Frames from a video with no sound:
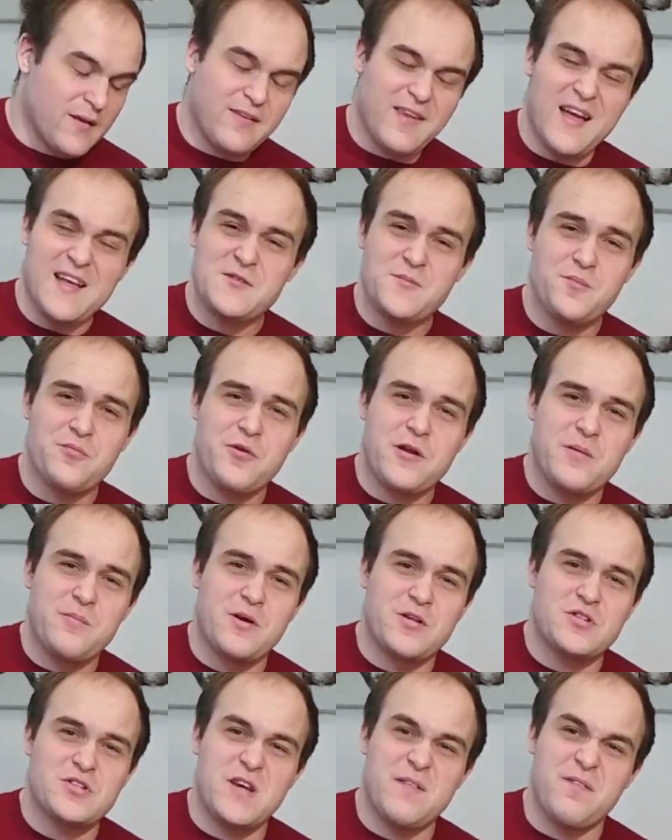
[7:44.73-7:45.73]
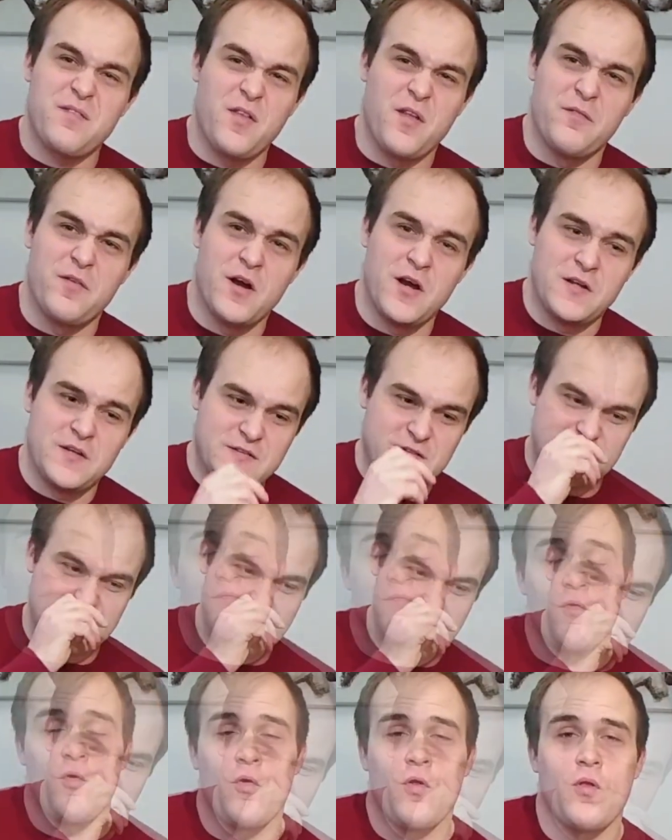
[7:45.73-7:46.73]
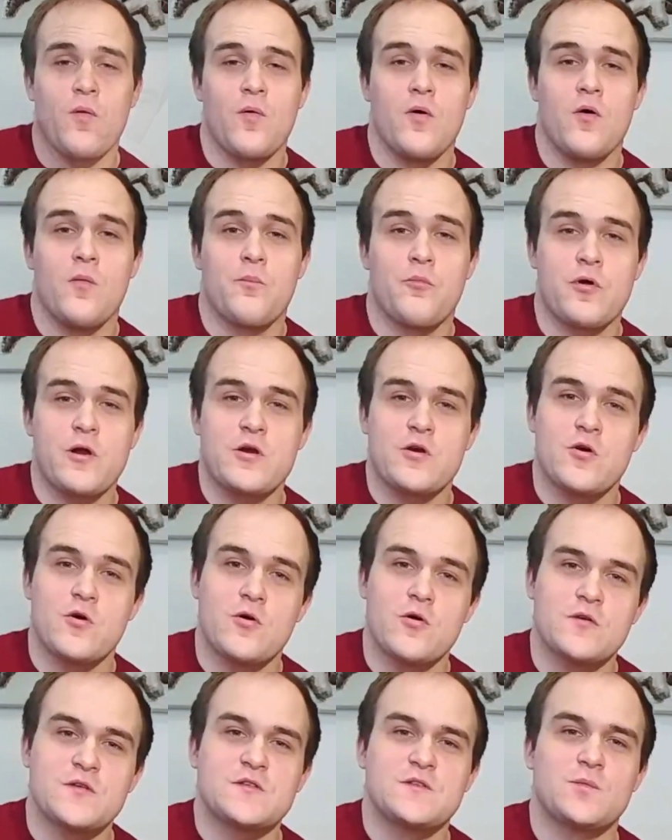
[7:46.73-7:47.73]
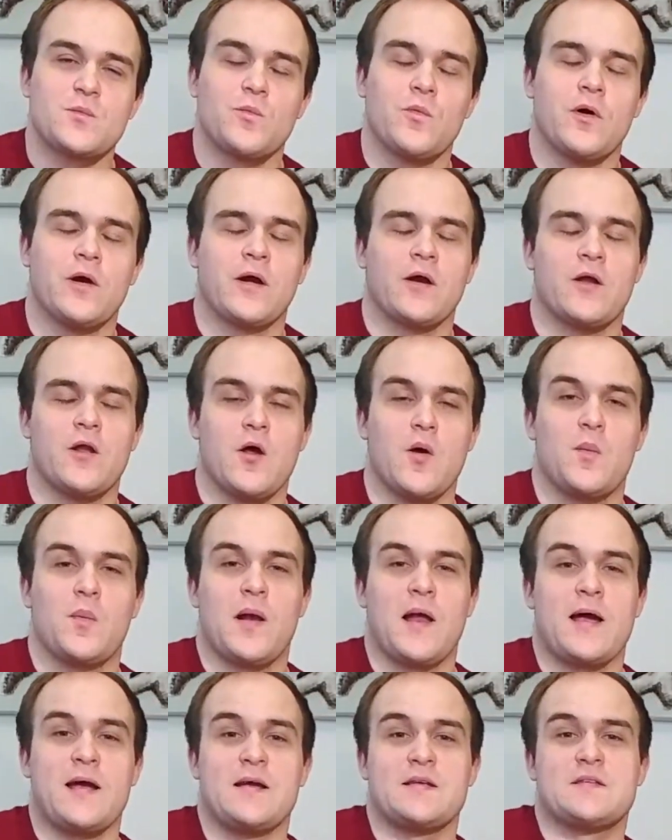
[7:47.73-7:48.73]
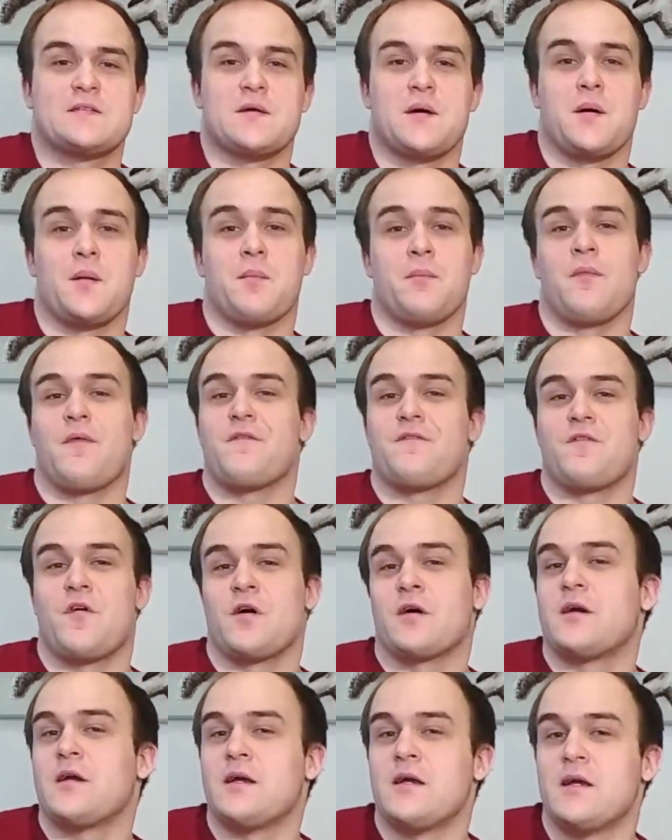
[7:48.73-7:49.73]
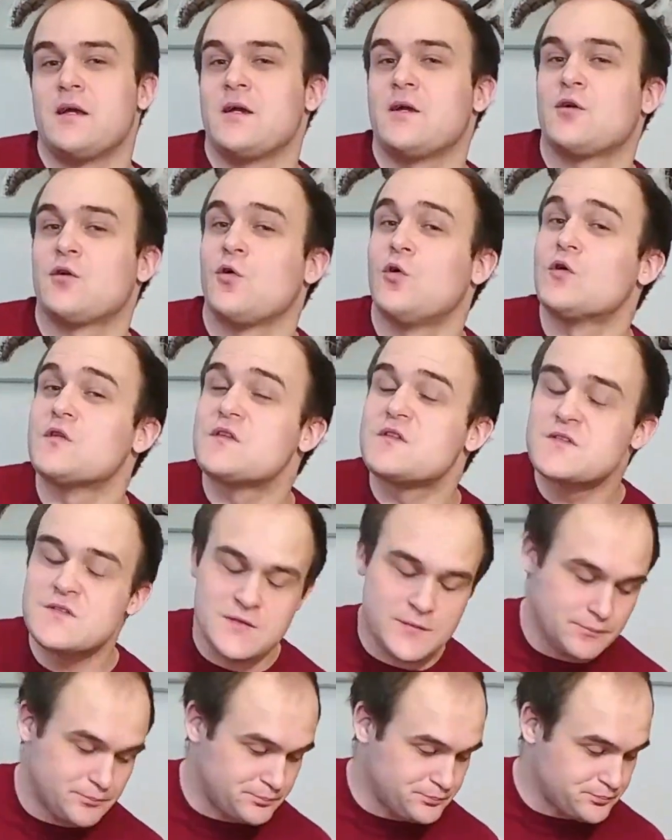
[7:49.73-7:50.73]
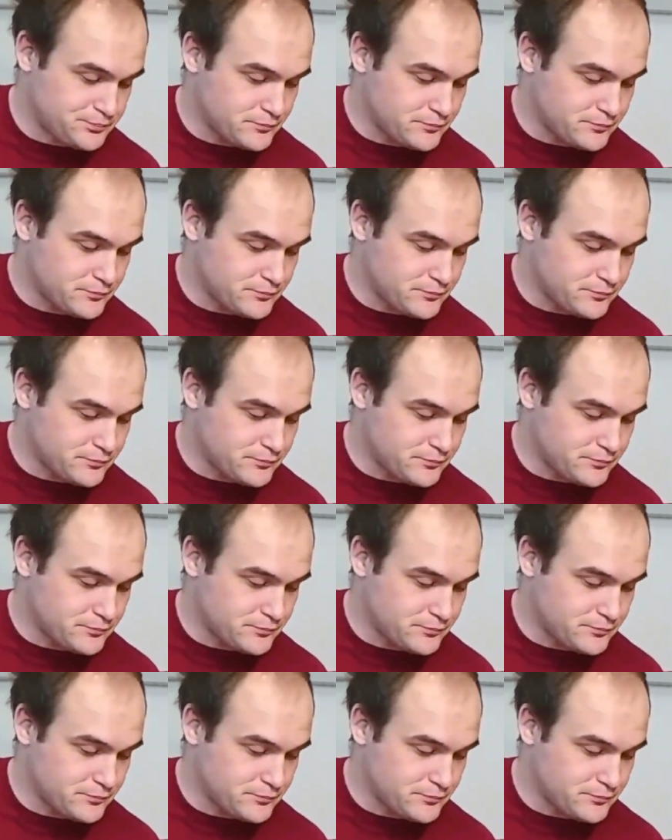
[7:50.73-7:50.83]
That's pretty much it for the verse. For the pre-chorus, we're going to play some funky chords.